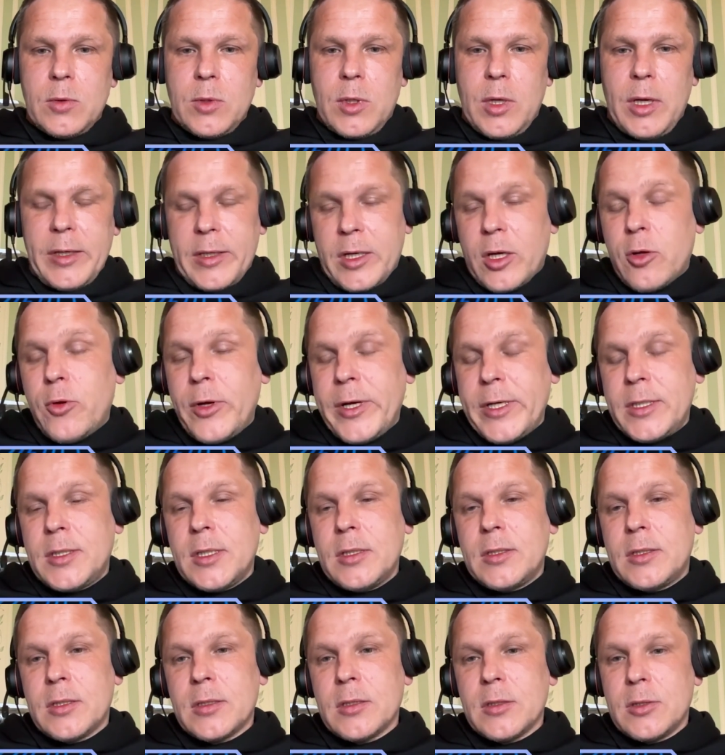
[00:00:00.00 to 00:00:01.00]
I
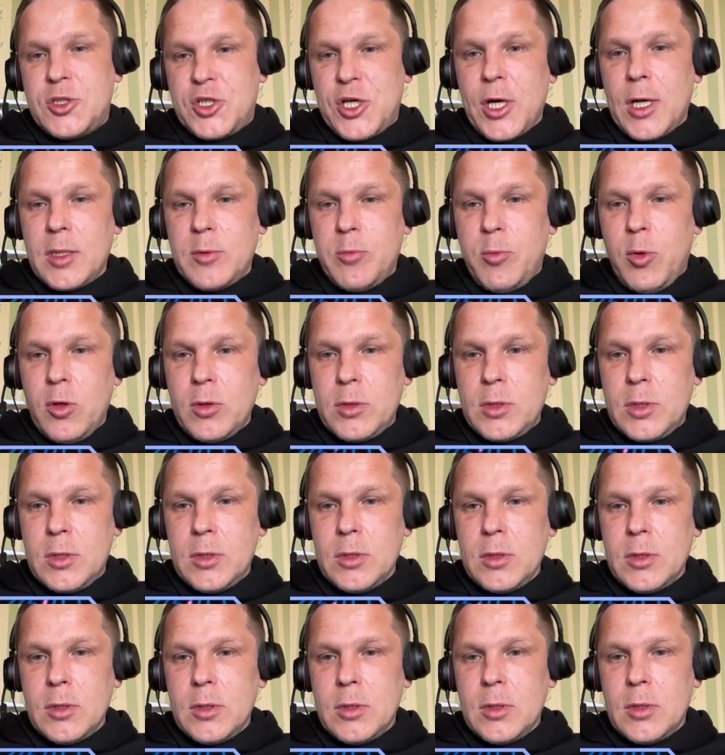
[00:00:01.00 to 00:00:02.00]
created a
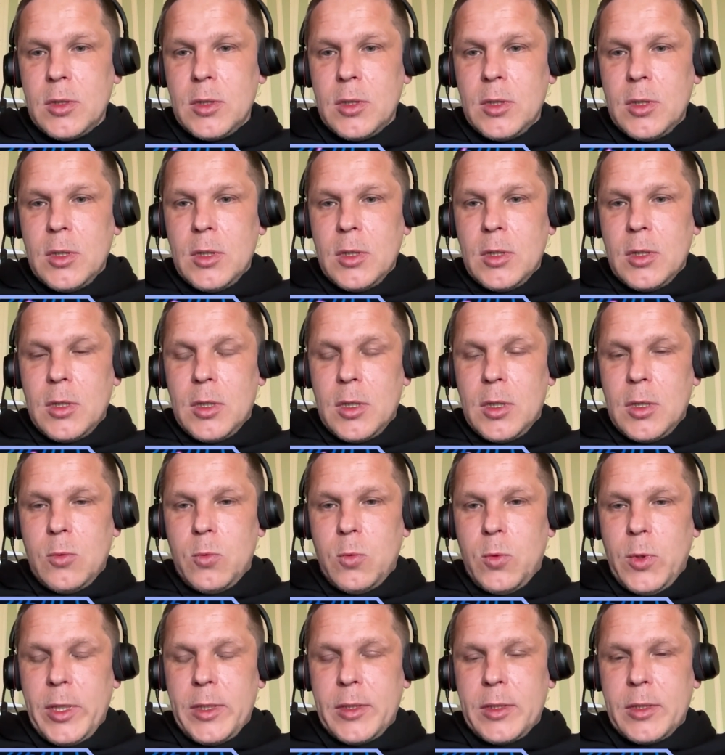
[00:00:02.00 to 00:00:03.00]
chatbot,
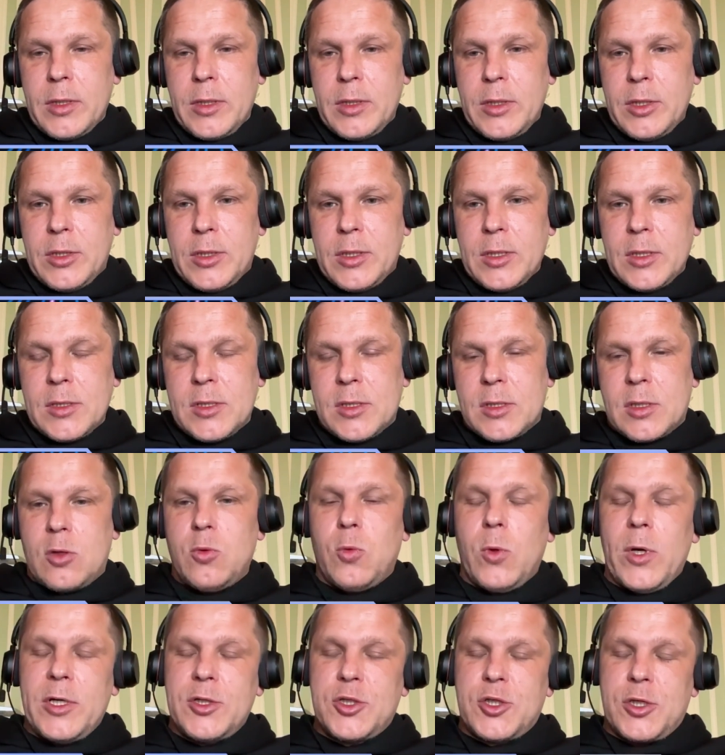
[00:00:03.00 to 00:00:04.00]
when it is
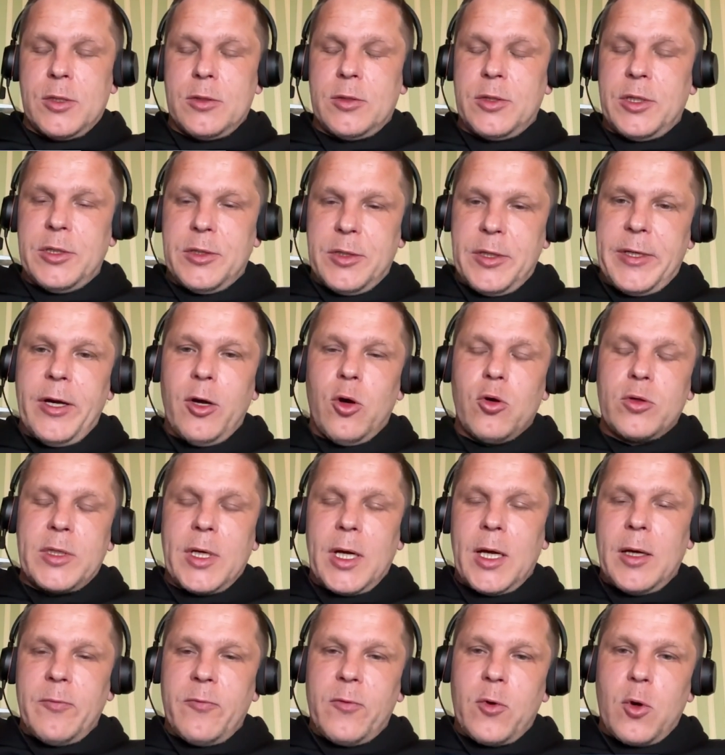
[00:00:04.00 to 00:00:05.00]
question in real
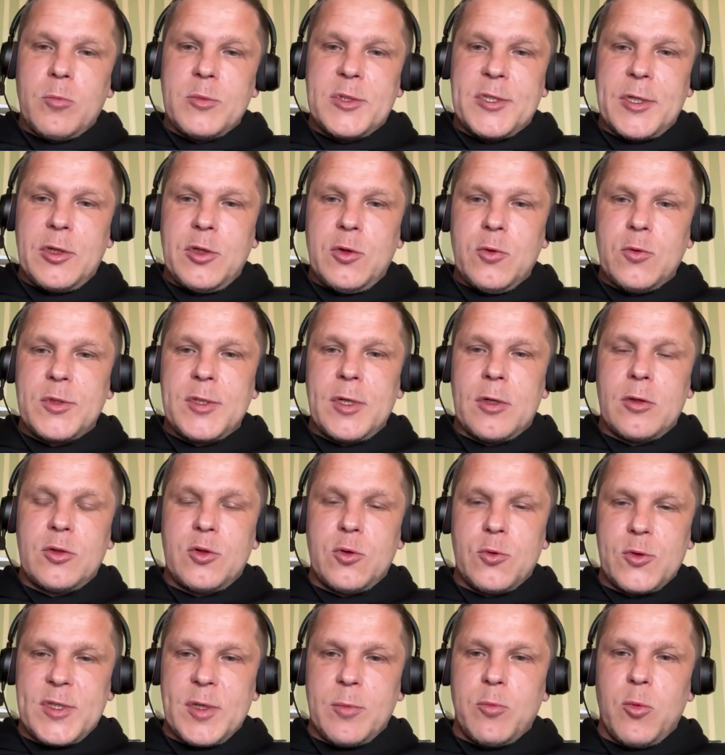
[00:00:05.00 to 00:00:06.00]
time from the user
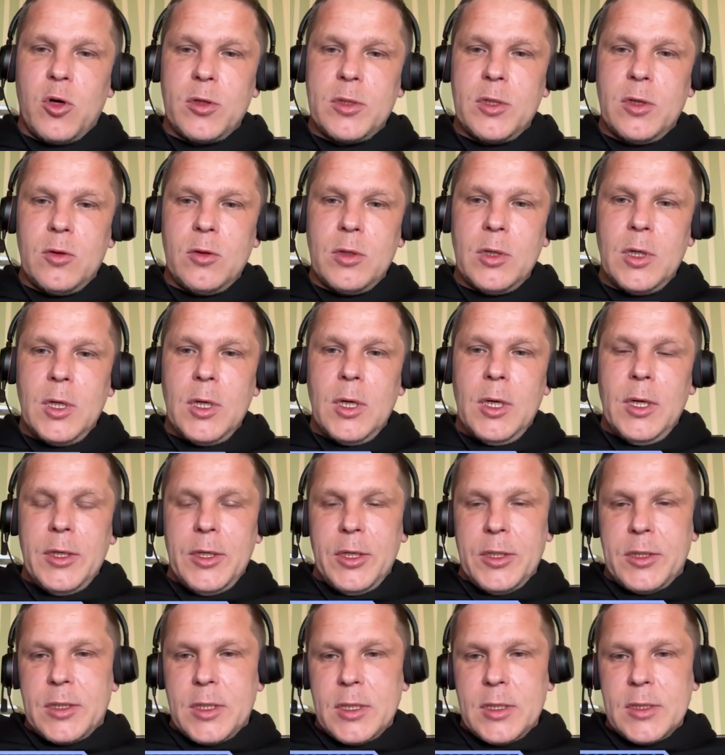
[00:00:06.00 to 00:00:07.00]
to the model,
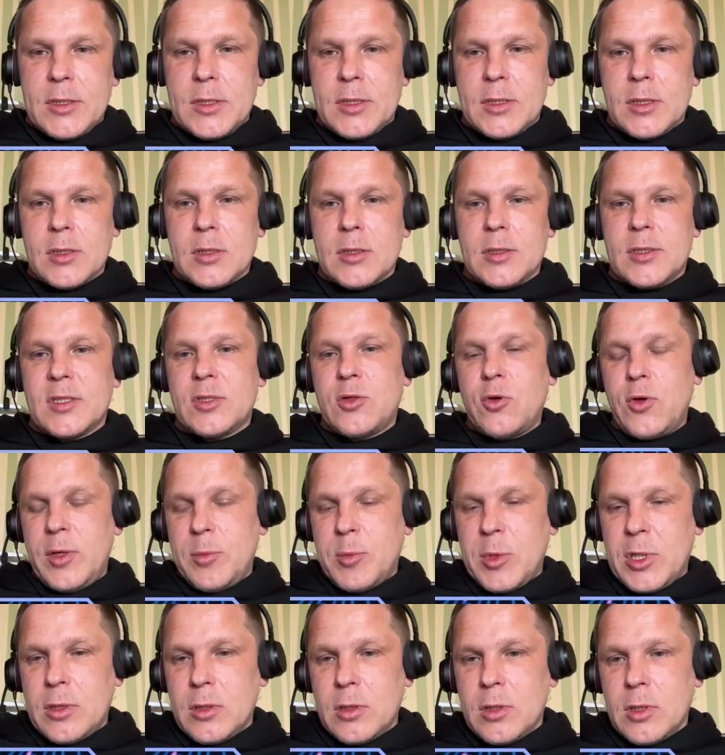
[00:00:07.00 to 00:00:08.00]
it is
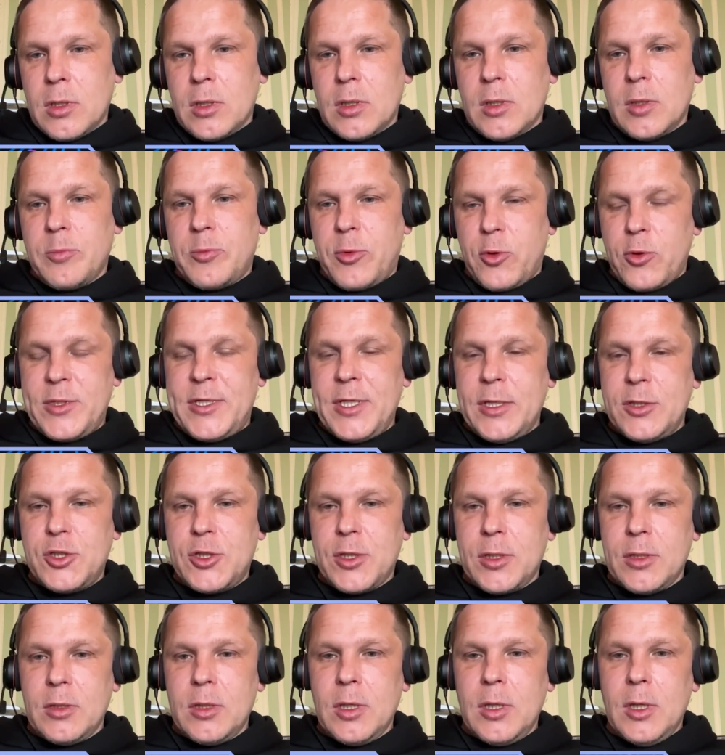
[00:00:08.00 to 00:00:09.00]
streaming
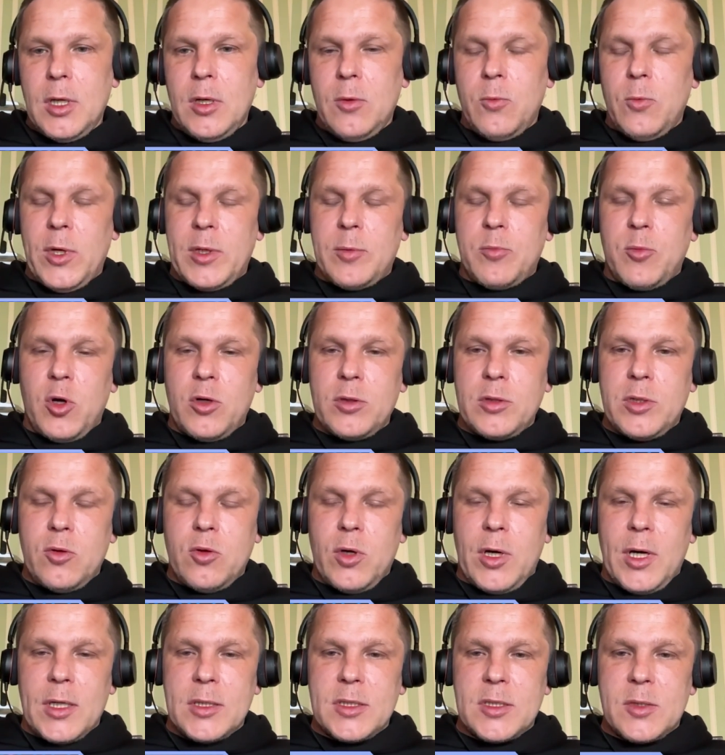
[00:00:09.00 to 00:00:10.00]
prediction when
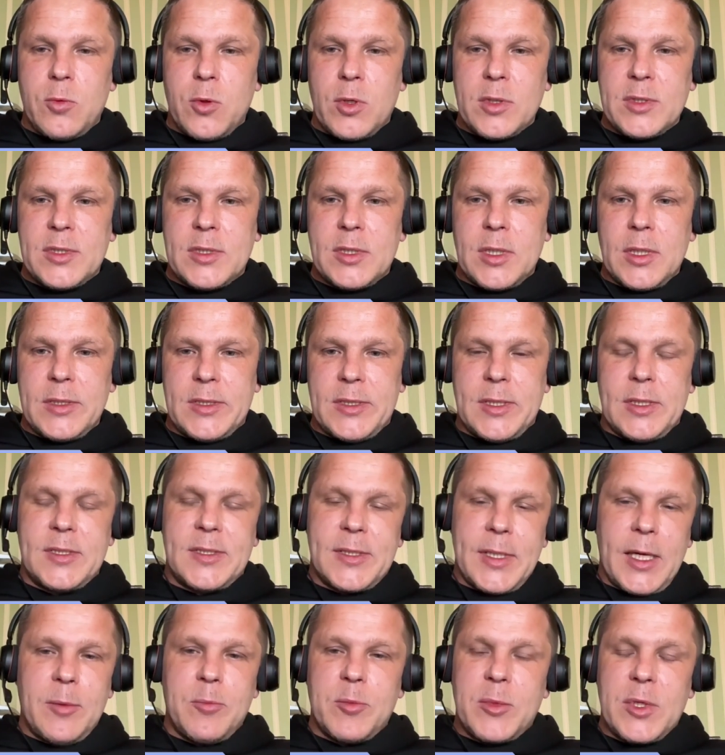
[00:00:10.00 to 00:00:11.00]
model answers at the
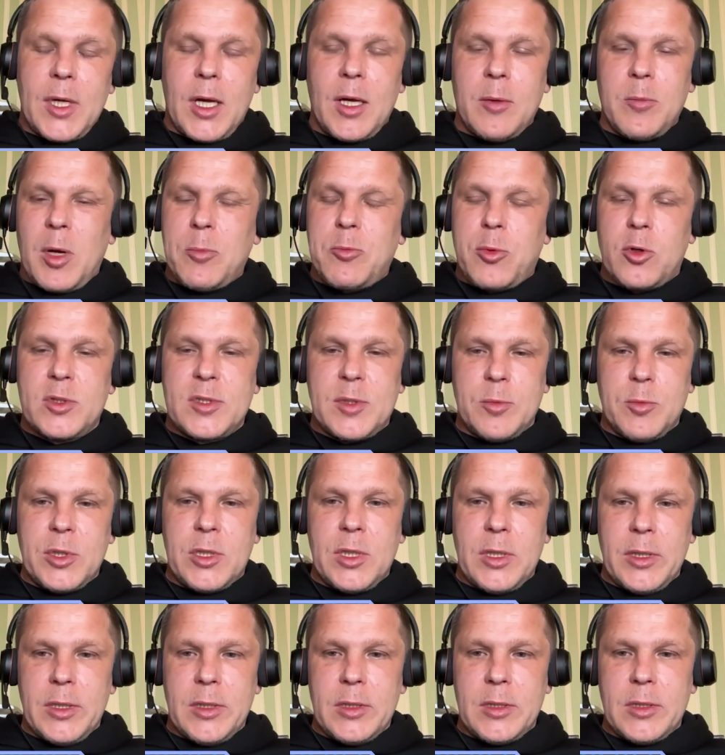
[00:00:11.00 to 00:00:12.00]
same time,
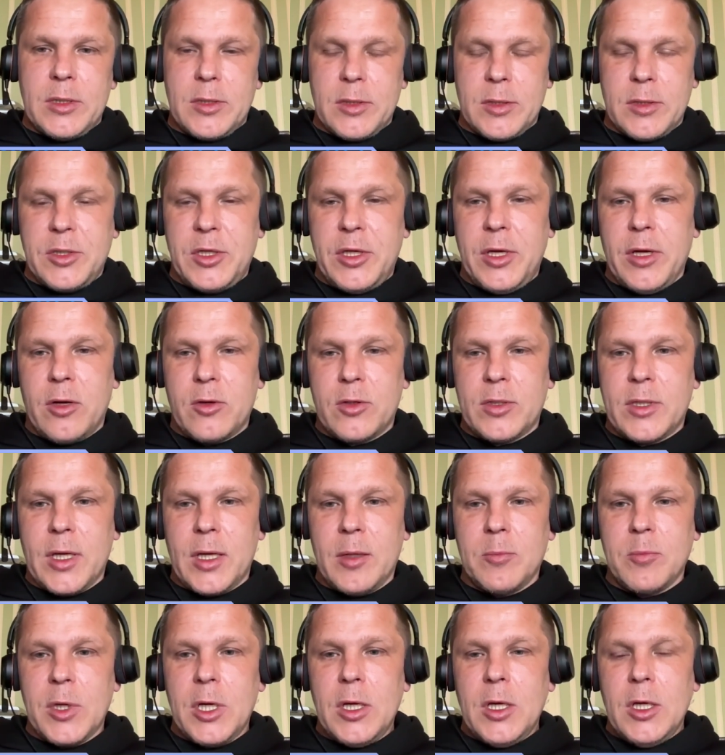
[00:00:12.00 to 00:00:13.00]
approximately at near
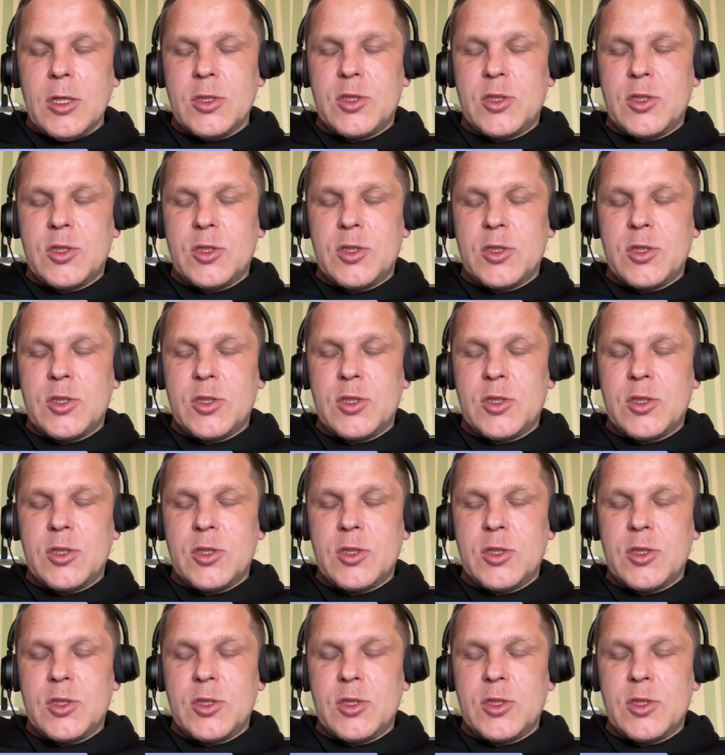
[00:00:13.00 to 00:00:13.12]
time.